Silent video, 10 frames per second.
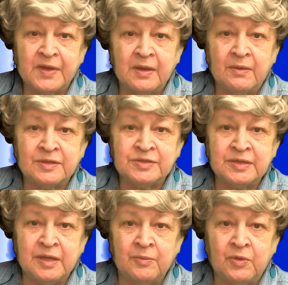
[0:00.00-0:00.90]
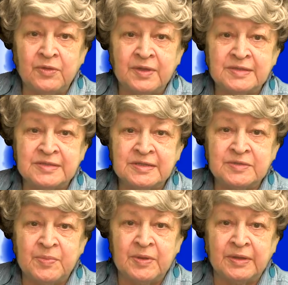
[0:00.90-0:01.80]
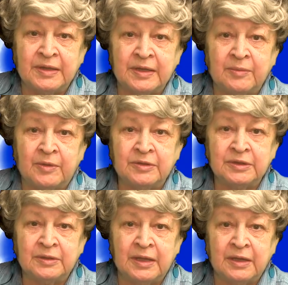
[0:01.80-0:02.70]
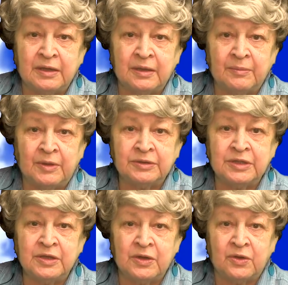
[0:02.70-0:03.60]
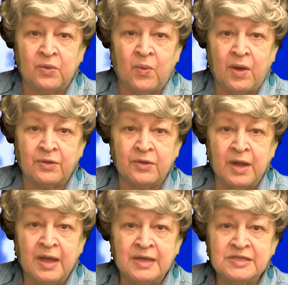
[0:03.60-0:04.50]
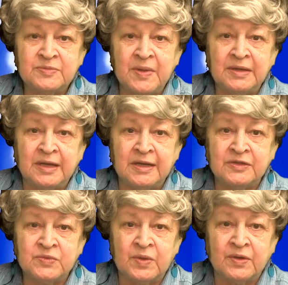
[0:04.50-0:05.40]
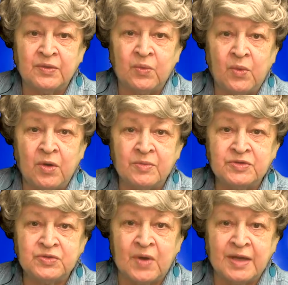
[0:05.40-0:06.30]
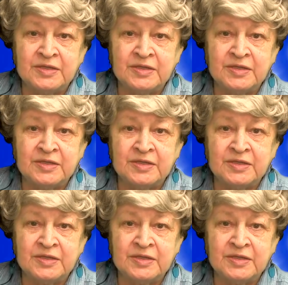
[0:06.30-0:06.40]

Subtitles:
while seeking more than $6 billion in multi-year water spending as one of the warmest, driest